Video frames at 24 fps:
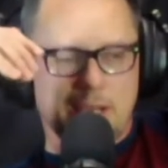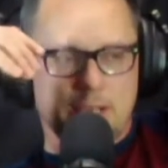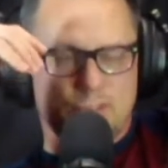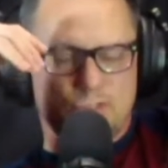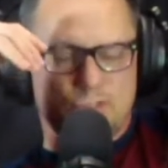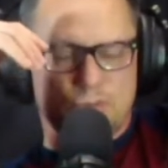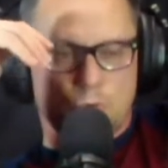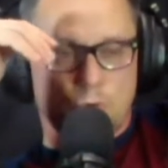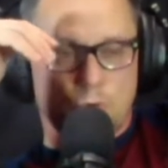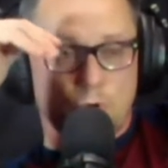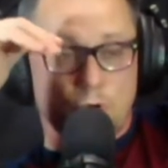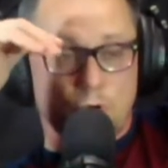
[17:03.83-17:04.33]

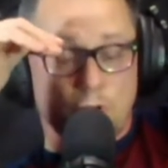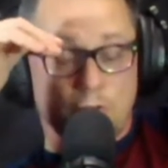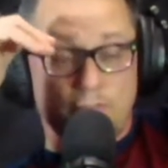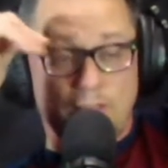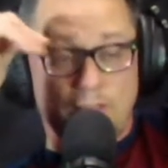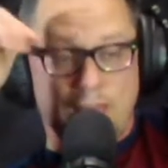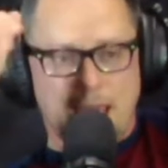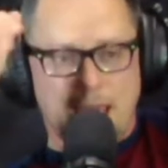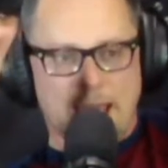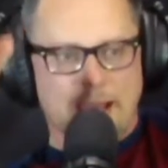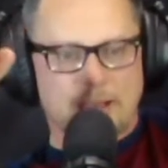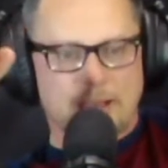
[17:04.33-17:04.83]
sort of
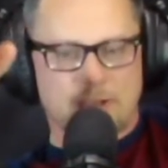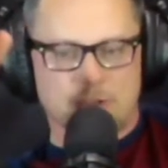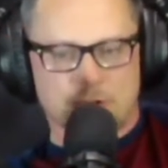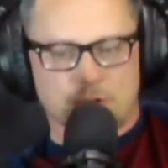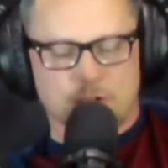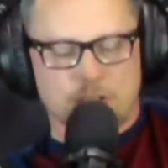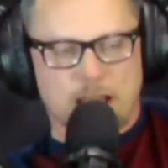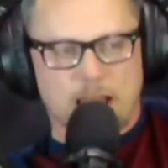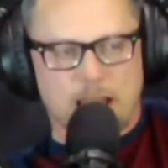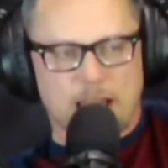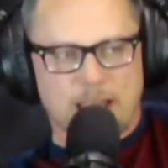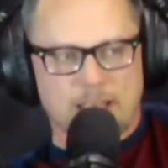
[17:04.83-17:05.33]

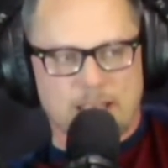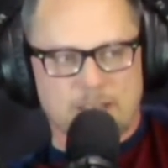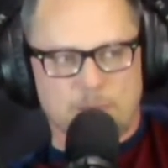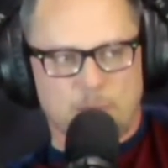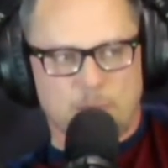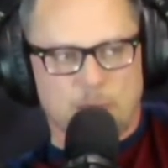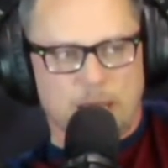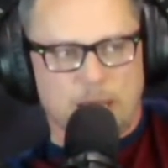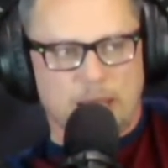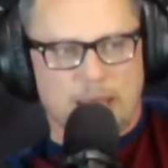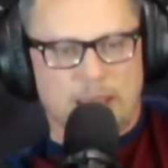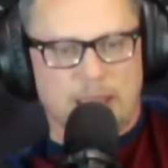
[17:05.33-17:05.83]
exercise
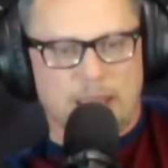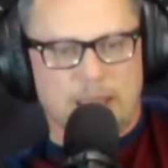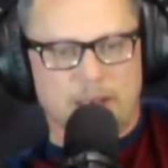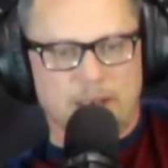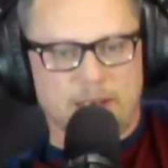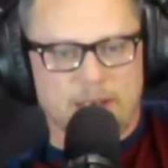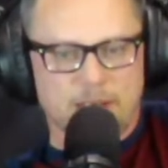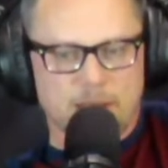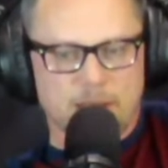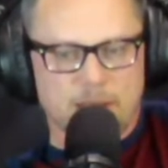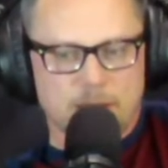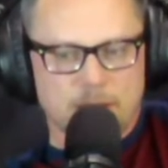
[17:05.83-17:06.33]

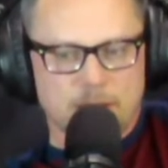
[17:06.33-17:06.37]
plan,